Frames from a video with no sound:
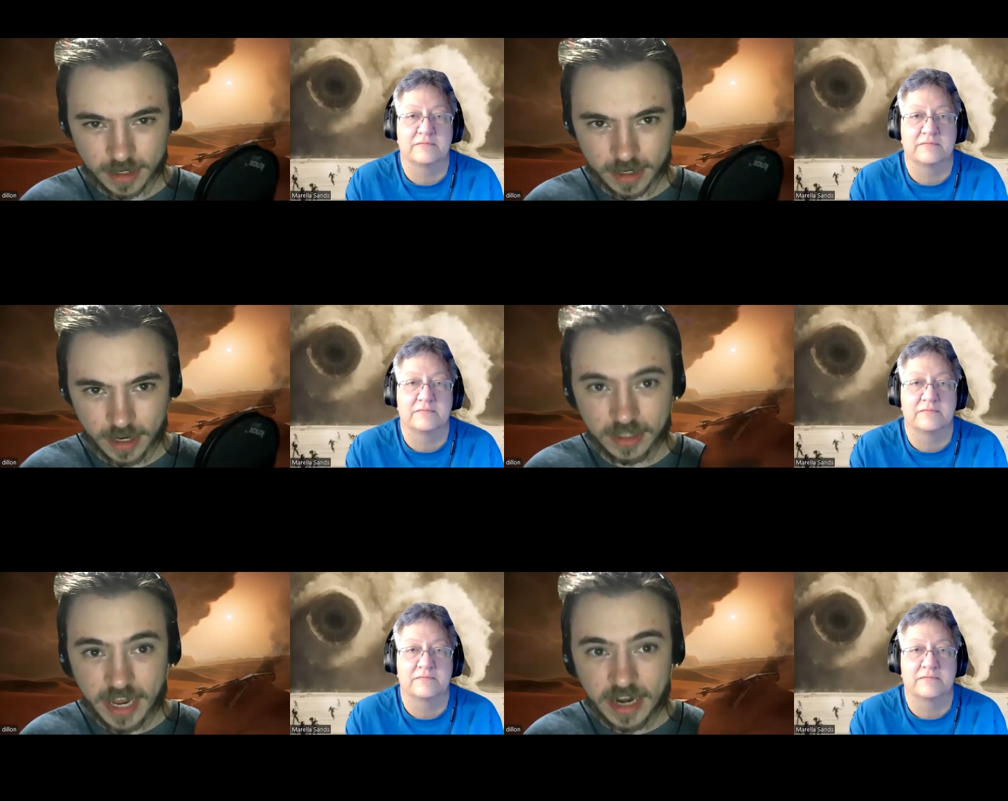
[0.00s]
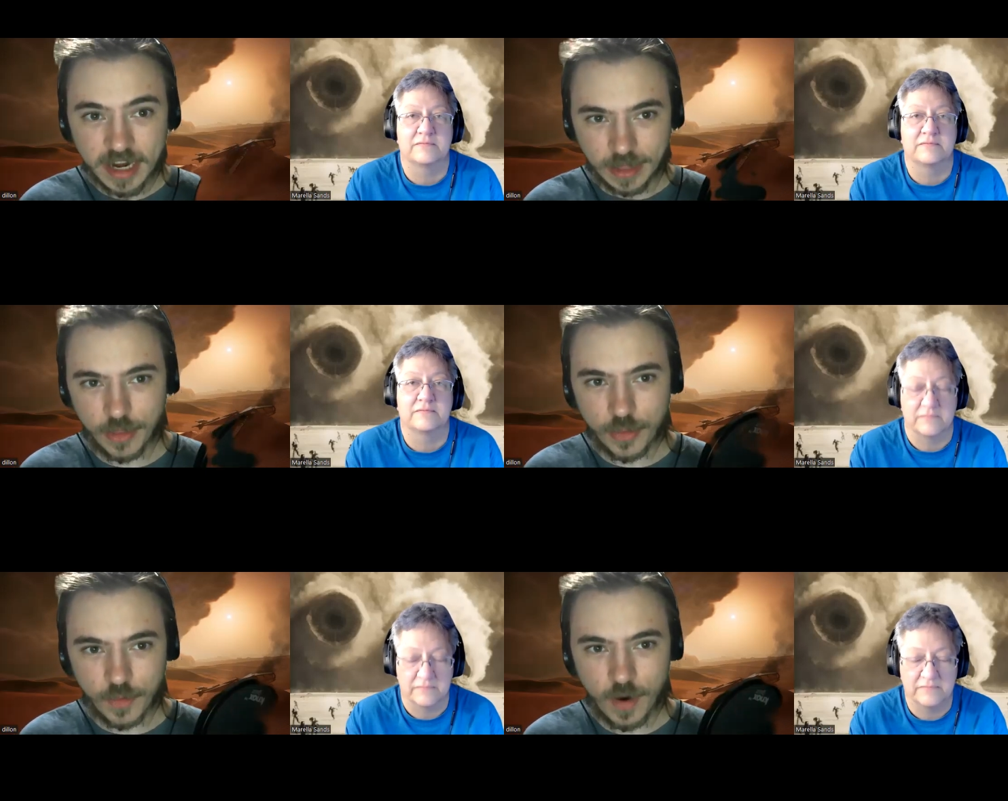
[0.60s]
Speaker 1: ascending
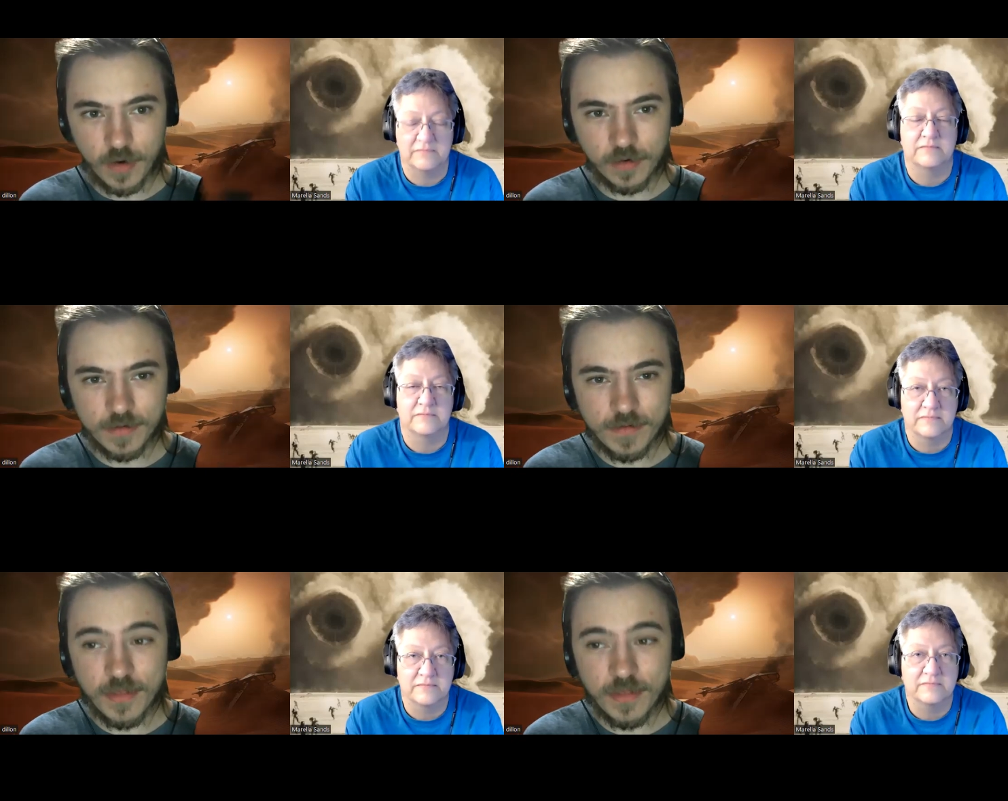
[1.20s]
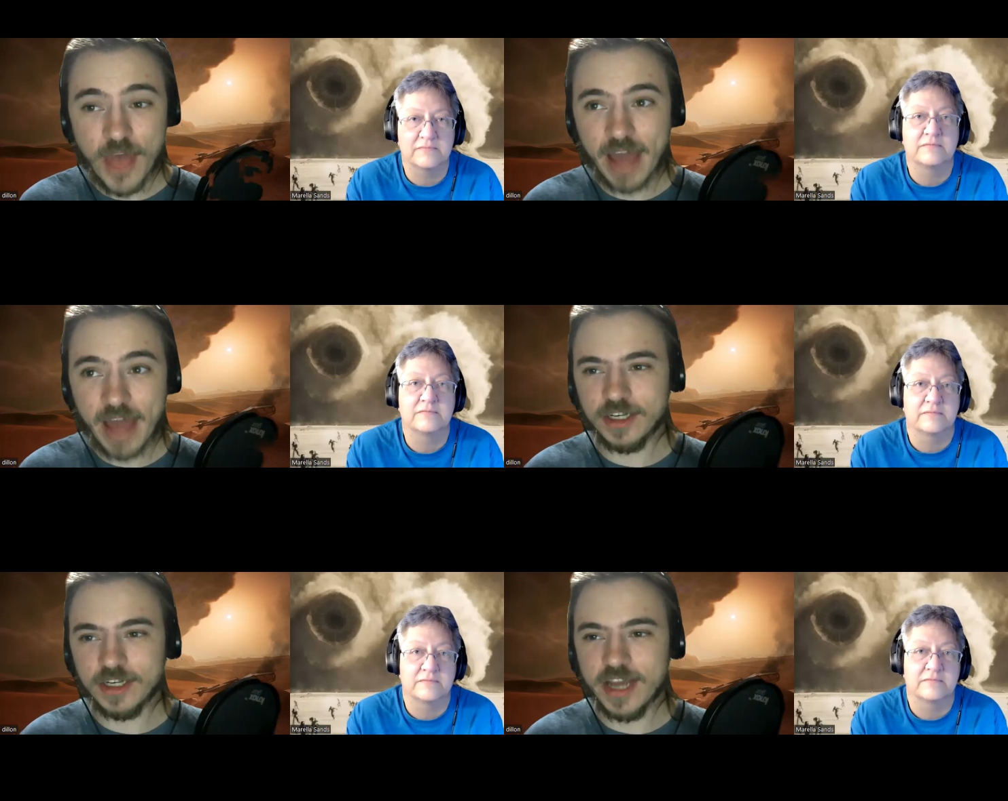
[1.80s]
the throne that
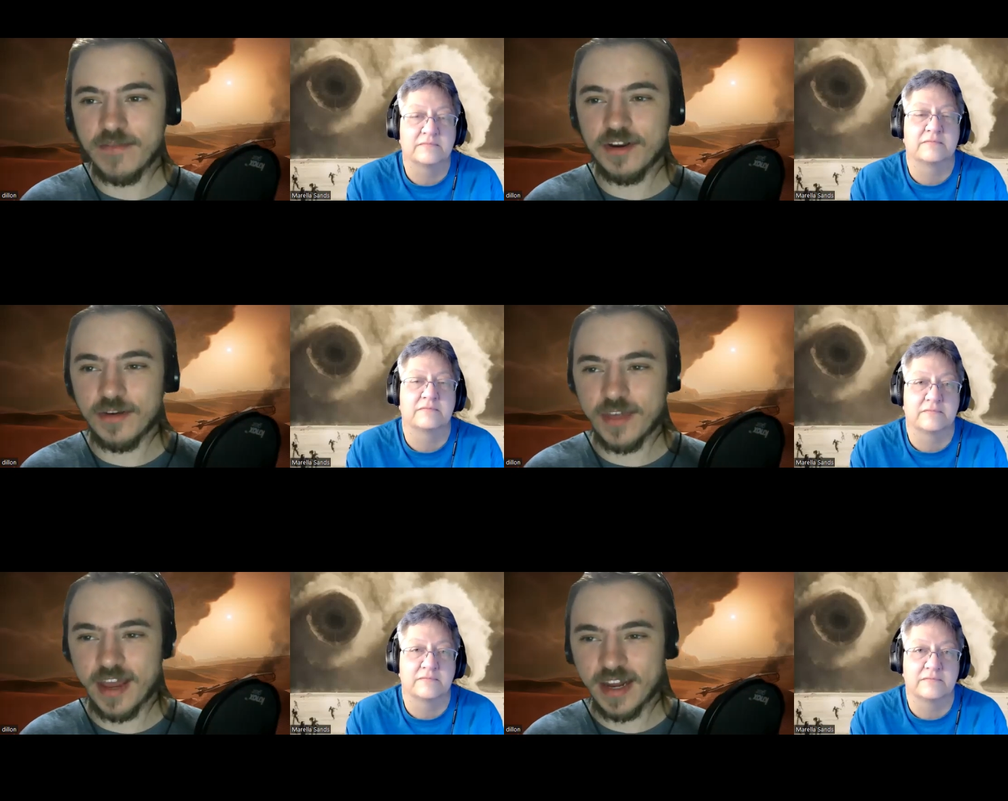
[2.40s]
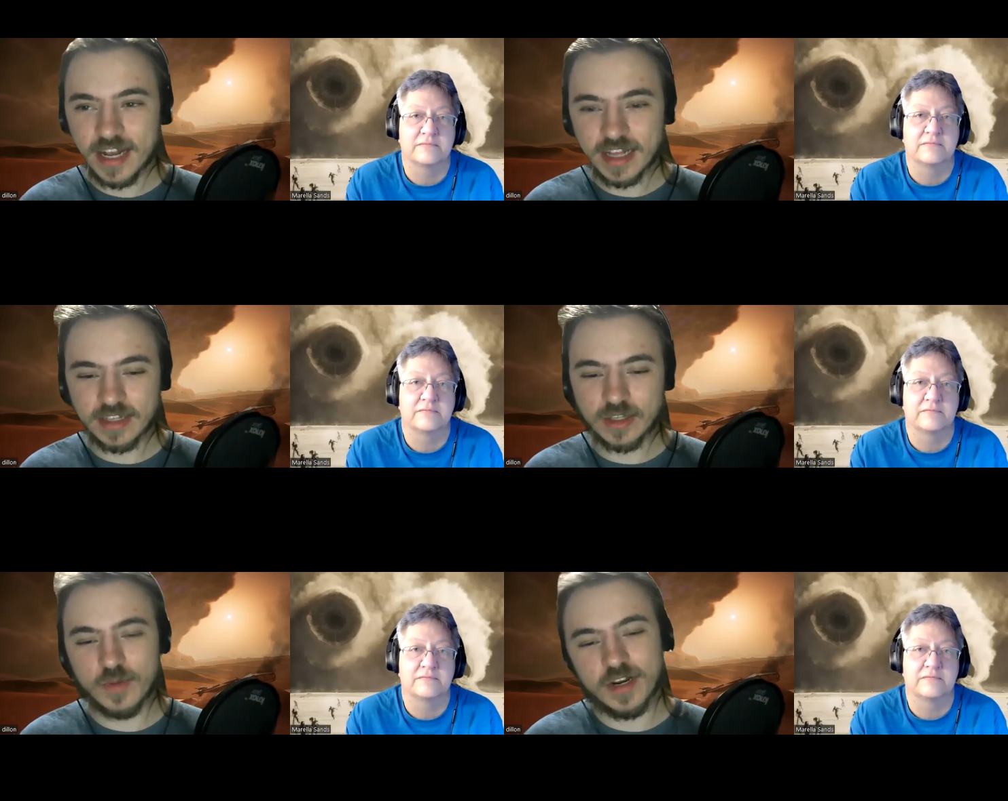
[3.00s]
much heavier that
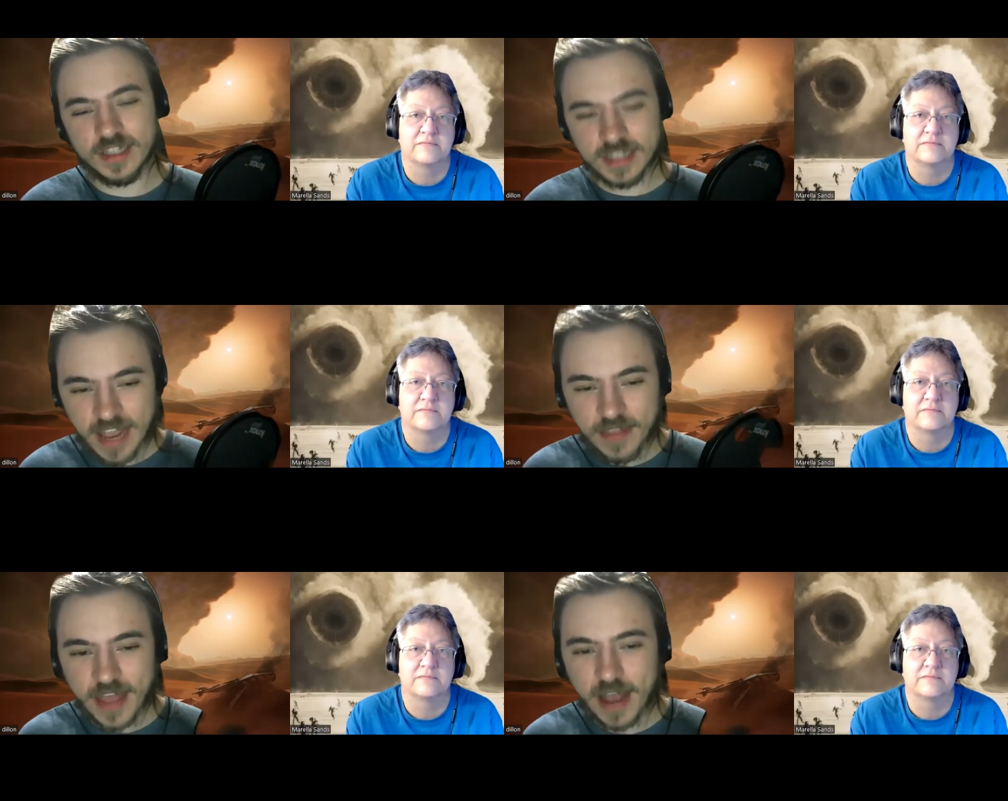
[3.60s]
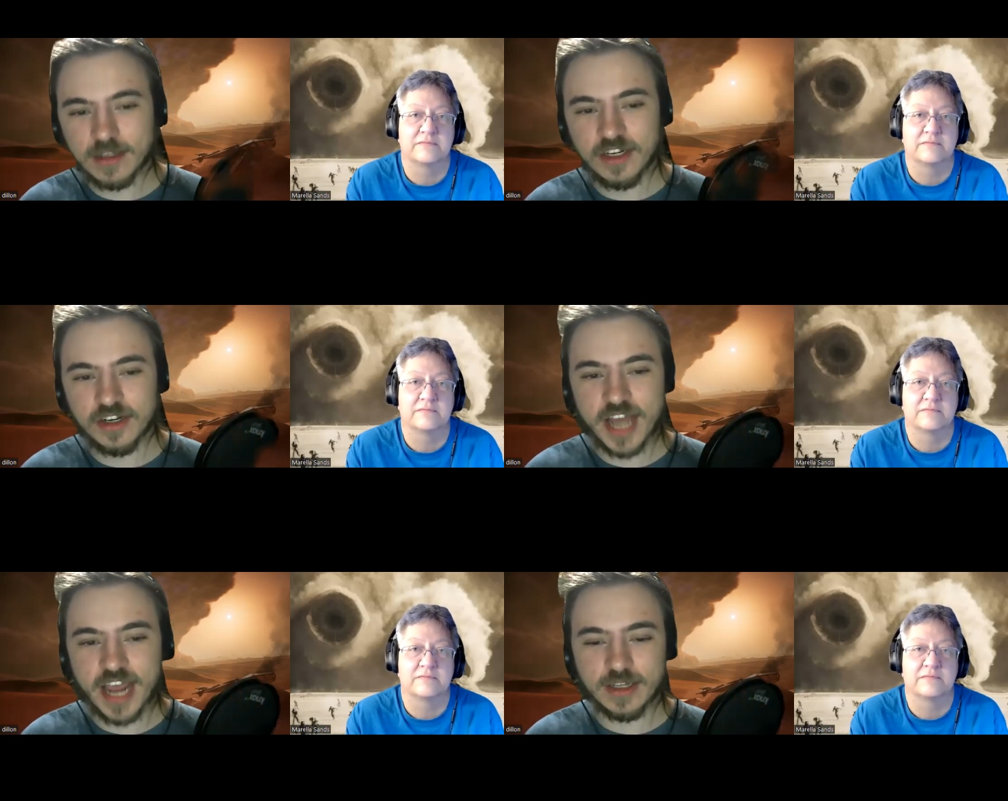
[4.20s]
this has been a 10,000
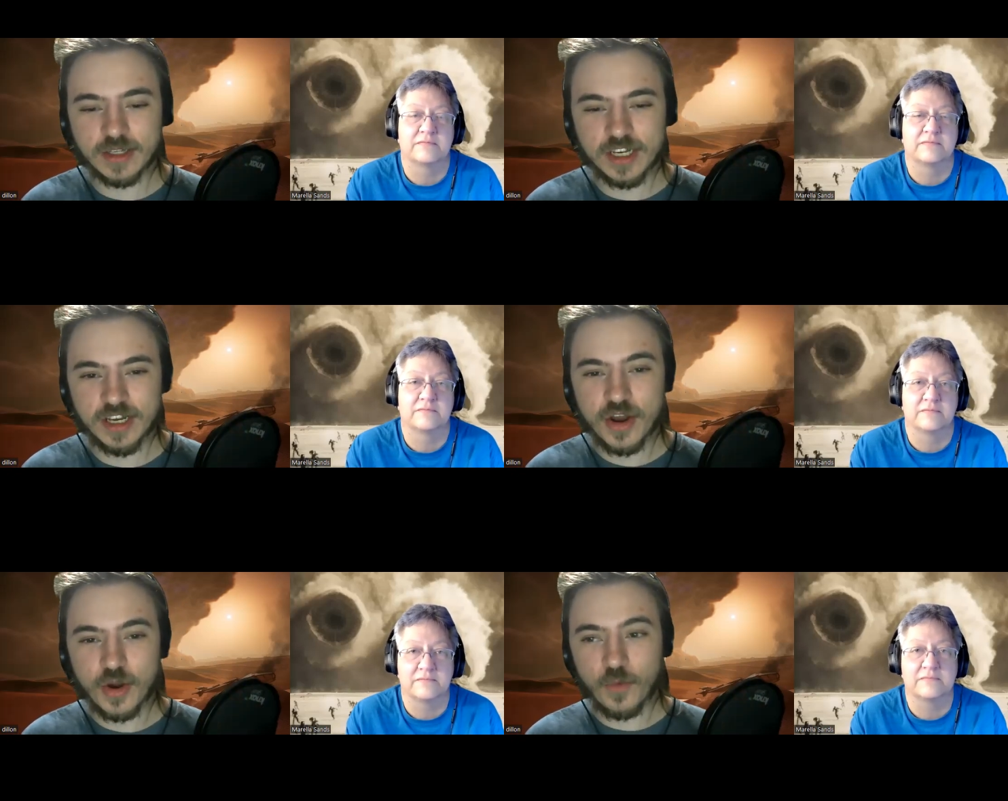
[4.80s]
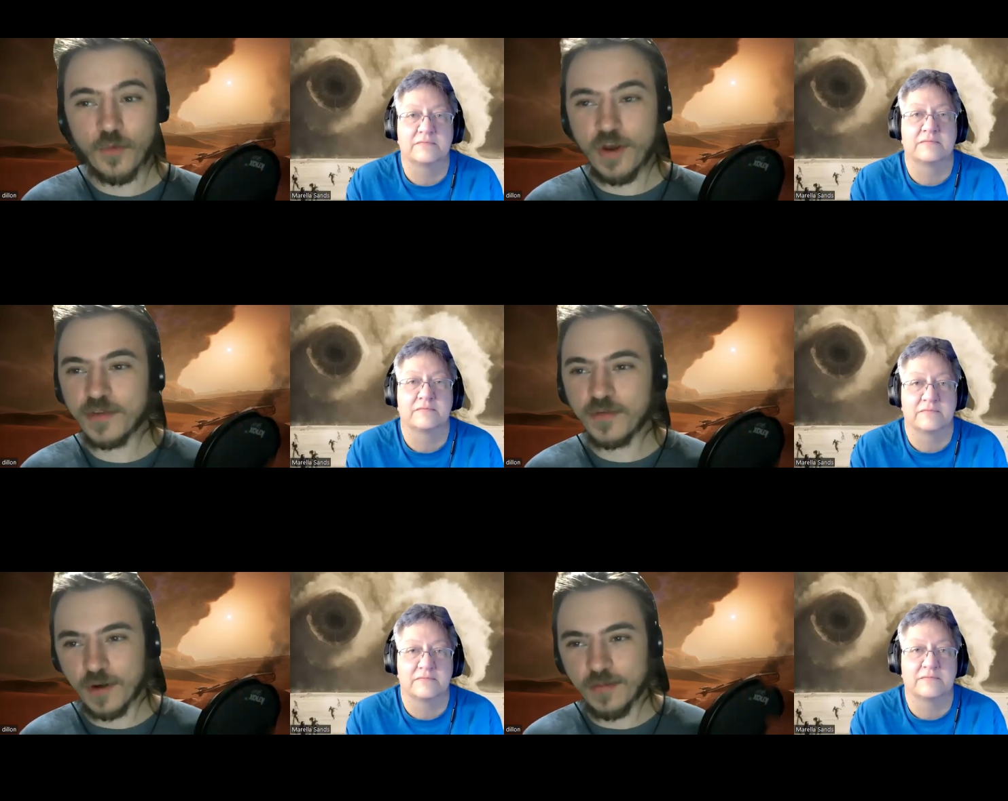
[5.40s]
year dynasty
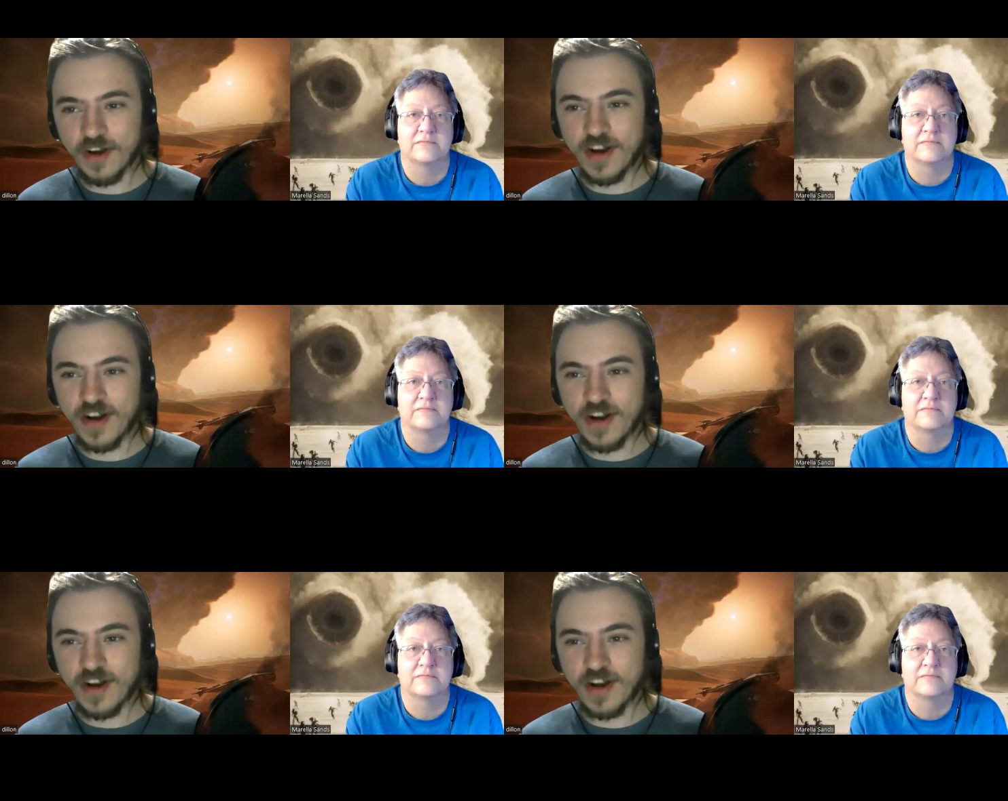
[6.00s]
ripped from their